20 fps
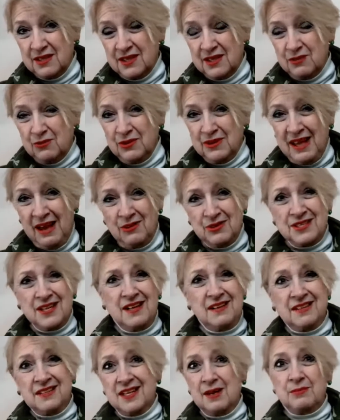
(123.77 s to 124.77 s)
without
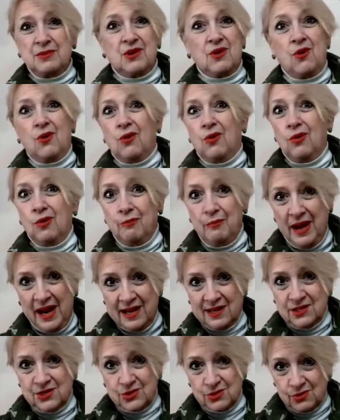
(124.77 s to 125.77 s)
telling them the whole
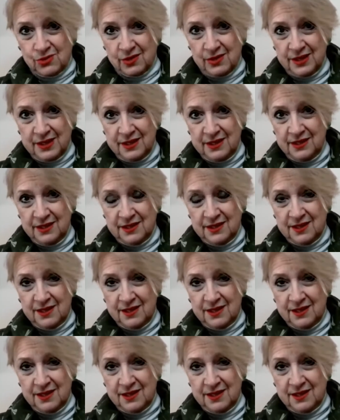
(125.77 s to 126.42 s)
backstory?